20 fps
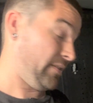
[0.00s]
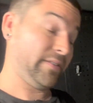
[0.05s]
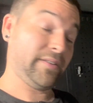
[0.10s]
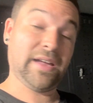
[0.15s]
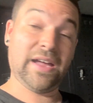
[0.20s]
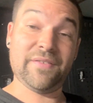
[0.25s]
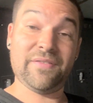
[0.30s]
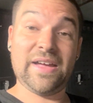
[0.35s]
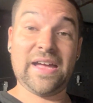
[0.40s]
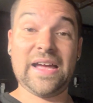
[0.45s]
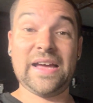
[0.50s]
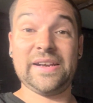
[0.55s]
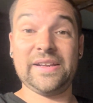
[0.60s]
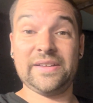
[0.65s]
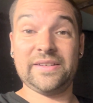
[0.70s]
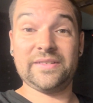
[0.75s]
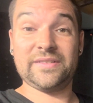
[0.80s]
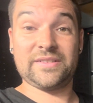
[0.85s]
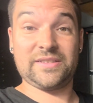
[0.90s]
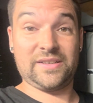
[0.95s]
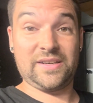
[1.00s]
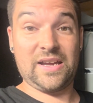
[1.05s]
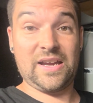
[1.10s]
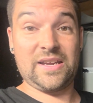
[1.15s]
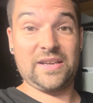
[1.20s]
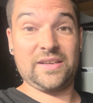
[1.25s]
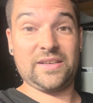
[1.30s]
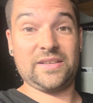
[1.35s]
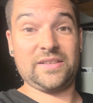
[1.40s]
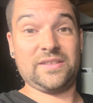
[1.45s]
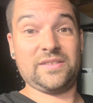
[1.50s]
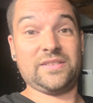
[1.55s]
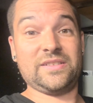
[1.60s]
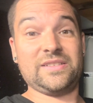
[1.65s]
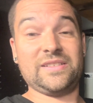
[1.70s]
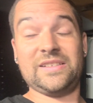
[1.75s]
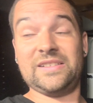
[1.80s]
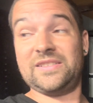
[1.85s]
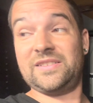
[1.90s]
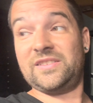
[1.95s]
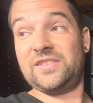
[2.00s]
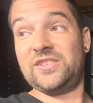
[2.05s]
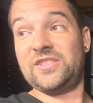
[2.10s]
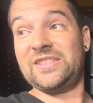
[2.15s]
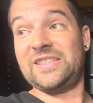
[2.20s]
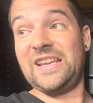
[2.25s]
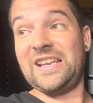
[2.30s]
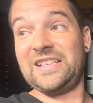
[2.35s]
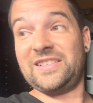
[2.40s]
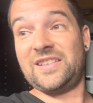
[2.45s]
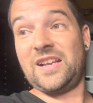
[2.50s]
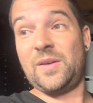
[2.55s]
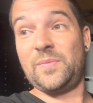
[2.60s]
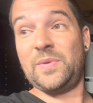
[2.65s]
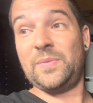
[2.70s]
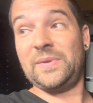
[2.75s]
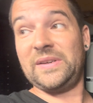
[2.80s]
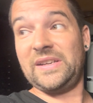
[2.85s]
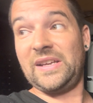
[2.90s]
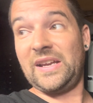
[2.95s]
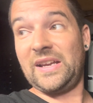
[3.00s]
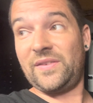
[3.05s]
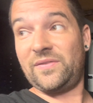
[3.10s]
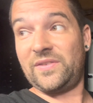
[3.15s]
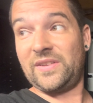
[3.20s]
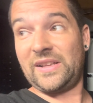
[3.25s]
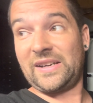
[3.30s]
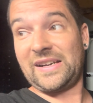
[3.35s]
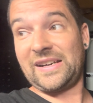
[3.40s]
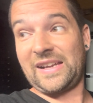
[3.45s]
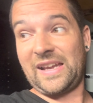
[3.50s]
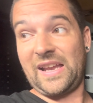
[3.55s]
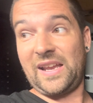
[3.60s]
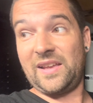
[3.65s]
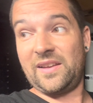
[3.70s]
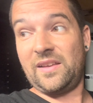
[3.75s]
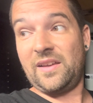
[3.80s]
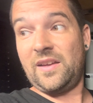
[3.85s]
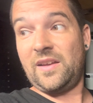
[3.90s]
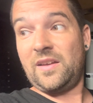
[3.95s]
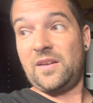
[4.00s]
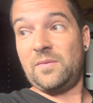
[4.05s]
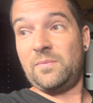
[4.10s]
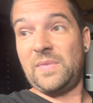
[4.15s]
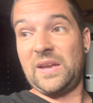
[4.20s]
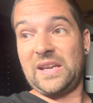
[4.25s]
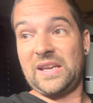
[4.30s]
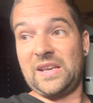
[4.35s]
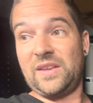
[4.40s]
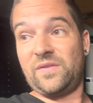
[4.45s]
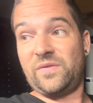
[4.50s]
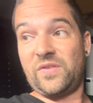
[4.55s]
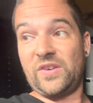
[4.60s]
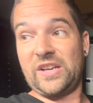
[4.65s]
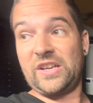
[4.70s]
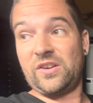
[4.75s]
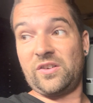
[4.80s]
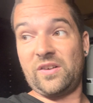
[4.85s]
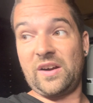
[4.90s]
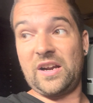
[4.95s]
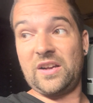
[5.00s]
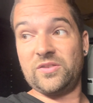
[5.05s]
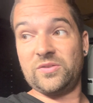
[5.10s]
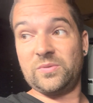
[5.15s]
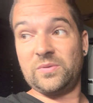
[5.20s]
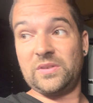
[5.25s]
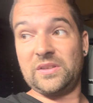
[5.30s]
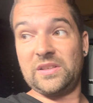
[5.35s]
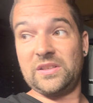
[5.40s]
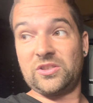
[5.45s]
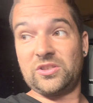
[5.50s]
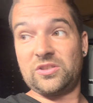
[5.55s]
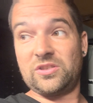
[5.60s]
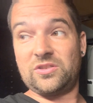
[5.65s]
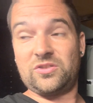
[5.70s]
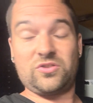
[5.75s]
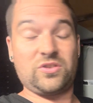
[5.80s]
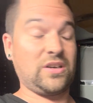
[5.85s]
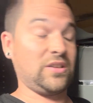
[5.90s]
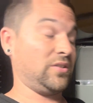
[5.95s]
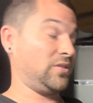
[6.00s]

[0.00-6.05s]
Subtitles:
I've had it. Today's not been my day. I feel like I can't make any freaking grounds with this trailer